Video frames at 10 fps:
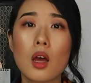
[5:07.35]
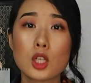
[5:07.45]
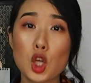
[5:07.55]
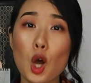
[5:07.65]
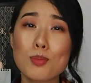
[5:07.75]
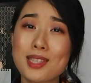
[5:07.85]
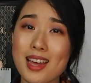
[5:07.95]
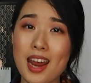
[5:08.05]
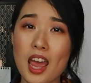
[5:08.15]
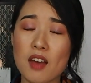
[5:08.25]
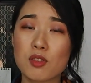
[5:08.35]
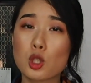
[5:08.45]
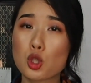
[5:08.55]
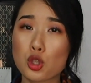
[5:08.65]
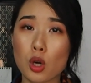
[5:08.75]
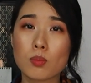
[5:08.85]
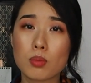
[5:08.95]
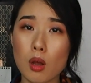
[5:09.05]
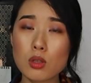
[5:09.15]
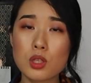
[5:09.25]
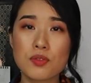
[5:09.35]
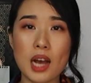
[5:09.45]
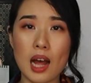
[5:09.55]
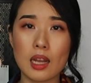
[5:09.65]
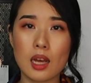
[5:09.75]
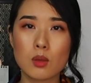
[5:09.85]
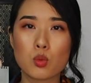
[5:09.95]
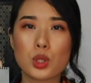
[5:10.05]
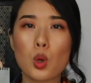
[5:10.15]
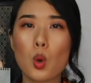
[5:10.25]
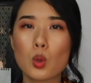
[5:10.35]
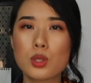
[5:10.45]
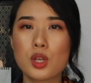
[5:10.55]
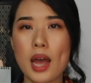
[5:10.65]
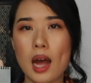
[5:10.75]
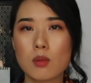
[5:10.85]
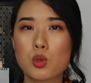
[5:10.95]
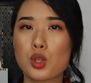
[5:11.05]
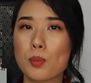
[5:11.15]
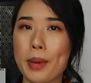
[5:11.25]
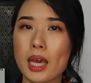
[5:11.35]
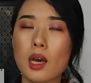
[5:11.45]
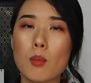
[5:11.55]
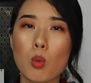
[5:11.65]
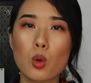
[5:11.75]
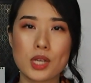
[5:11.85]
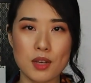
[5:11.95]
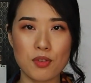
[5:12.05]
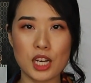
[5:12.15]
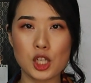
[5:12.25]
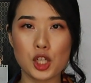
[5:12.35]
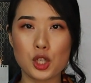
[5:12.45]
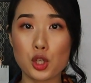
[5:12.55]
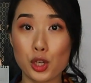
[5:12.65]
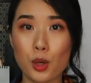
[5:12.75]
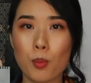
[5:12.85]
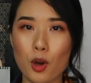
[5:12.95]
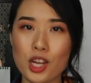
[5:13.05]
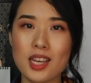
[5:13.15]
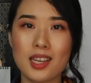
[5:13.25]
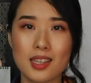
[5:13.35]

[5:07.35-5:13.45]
Tops that have strong blocks of color would also help to make more definition to your body.